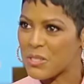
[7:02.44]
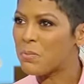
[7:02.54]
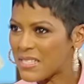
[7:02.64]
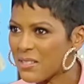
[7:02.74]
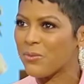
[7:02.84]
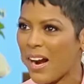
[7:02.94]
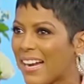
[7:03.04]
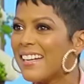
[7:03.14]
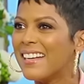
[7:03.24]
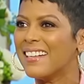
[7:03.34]
is busy
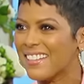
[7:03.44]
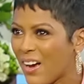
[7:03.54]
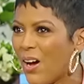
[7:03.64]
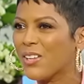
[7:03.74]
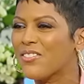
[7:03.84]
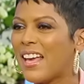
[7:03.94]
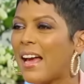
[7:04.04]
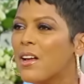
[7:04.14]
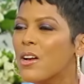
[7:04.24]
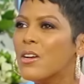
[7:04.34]
writing yep. and all of
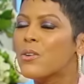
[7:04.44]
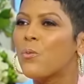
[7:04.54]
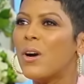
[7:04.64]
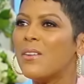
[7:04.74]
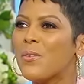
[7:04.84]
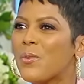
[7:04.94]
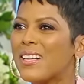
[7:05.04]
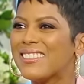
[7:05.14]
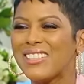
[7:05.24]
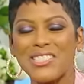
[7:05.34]
that. Shout what, out to
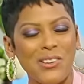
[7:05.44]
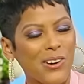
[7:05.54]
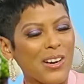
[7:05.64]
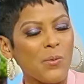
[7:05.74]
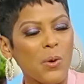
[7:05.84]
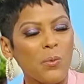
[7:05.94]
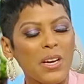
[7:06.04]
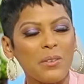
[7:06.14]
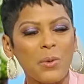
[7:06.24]
Katori. What, yep. what,